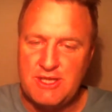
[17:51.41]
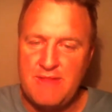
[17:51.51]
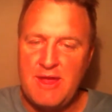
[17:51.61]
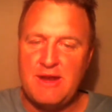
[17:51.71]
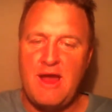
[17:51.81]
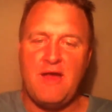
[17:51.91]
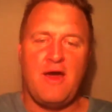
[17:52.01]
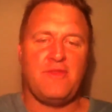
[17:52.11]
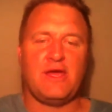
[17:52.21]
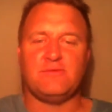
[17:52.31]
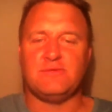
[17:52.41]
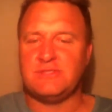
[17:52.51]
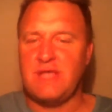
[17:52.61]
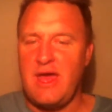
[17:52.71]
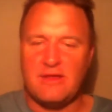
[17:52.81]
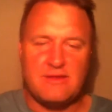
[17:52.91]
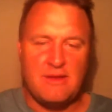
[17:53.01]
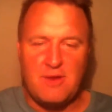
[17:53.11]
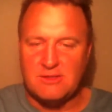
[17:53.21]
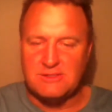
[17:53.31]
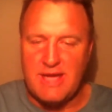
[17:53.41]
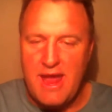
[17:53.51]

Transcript: And then I think it was someone else like